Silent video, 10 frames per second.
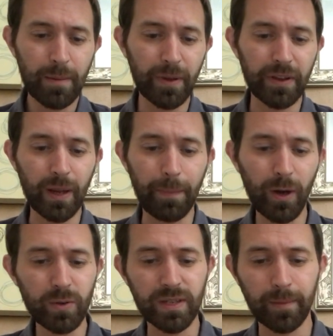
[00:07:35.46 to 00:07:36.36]
but the
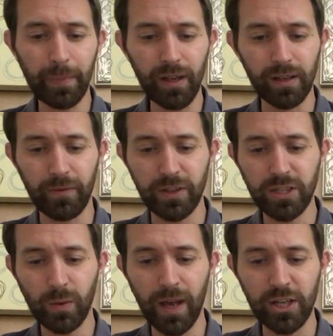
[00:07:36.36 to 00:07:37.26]
opposing pull of the
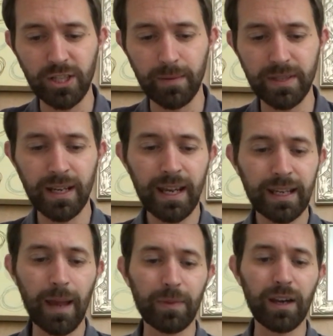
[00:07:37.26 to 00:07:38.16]
two airships
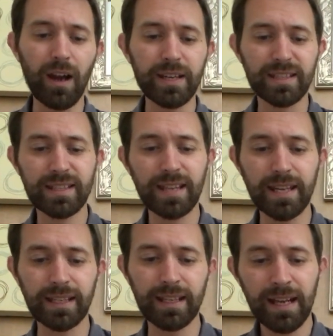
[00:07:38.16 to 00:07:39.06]
kept the line
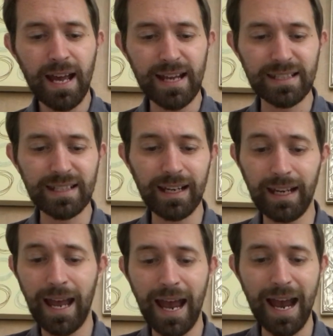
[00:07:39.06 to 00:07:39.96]
steady as
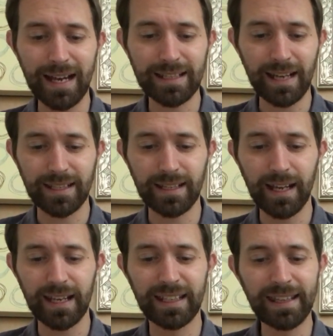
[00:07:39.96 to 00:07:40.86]
Lily hacked at it
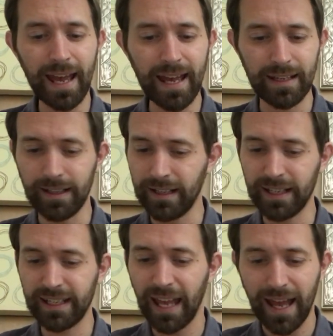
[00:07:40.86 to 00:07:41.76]
again and
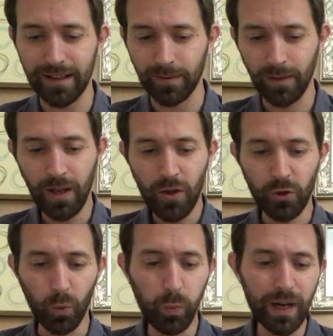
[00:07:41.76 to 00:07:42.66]
again.
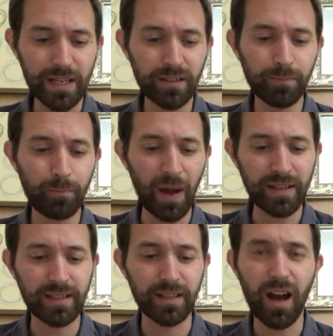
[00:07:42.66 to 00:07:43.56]
The wind
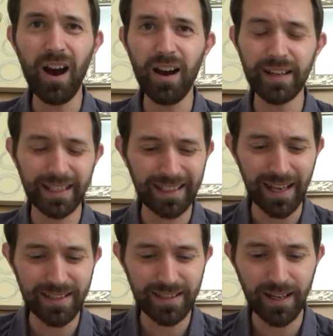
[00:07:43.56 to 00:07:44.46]
battered hard
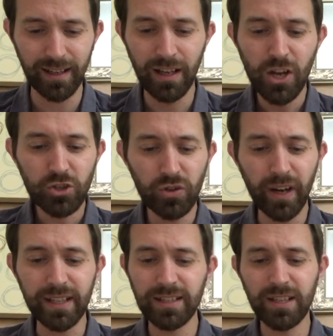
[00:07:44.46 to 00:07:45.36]
against her,
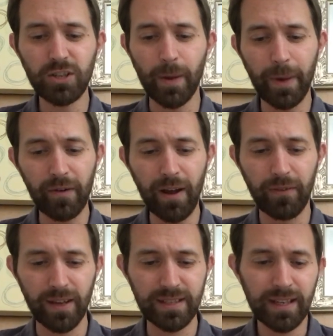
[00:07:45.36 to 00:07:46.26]
trying to stop her
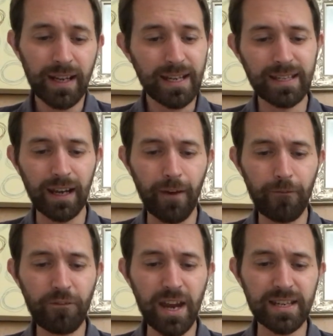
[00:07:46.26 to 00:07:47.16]
efforts, until her
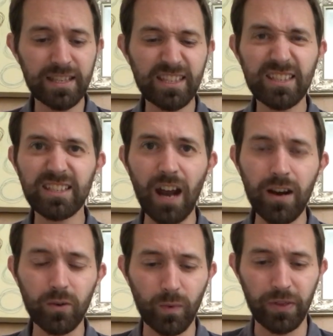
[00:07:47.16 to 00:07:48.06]
face
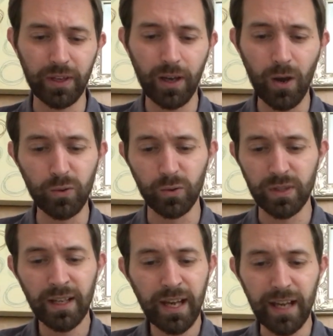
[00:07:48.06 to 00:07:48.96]
stung with the
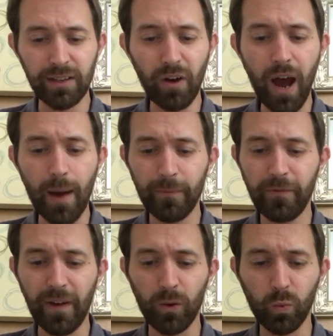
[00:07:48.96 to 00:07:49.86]
cold and her arm
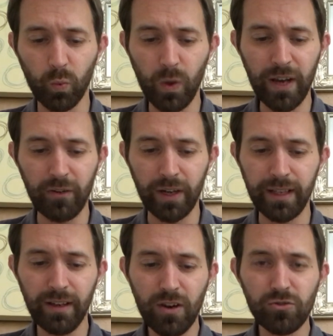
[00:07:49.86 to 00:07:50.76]
felt weary,
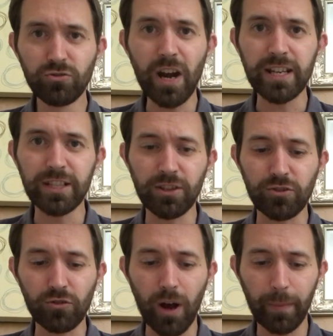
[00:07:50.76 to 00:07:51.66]
ready to
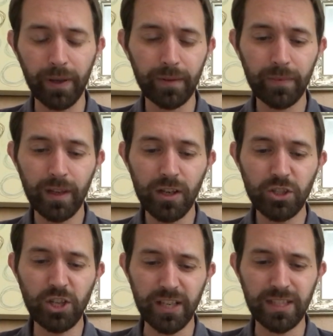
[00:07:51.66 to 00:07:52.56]
drop.
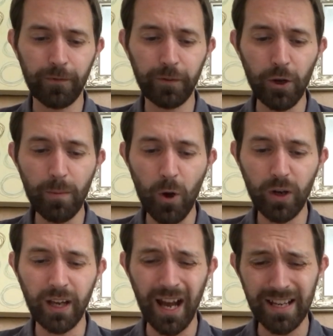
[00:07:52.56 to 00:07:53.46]
Just a few more
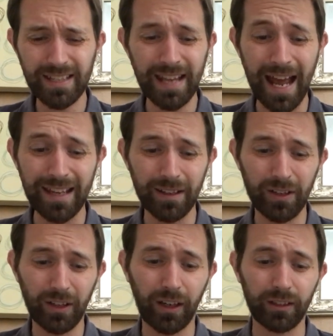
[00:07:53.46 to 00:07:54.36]
cuts and...
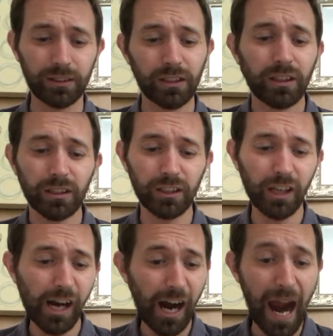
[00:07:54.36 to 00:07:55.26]

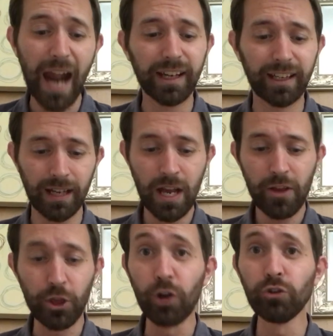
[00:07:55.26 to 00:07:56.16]
crack!
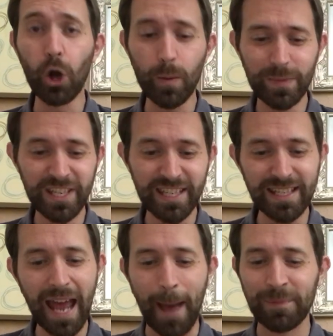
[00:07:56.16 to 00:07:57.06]
The rope
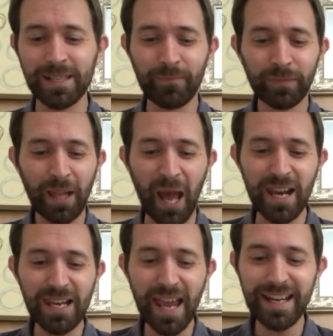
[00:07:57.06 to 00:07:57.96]
snapped,
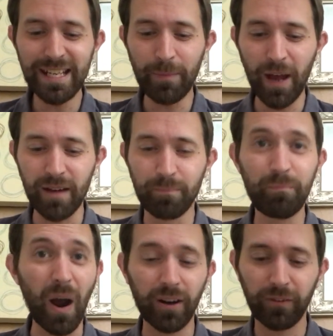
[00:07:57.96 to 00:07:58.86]
and Ladybird
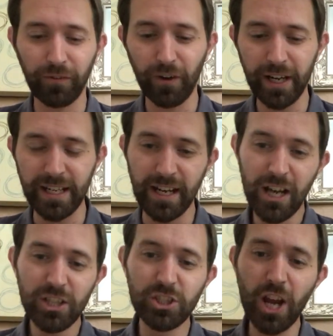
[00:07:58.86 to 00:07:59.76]
bucked free,
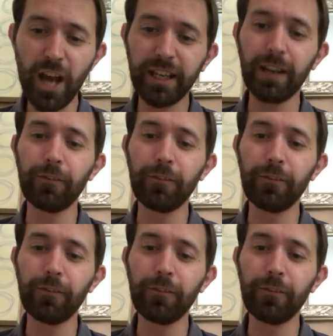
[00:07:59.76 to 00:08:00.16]
jerking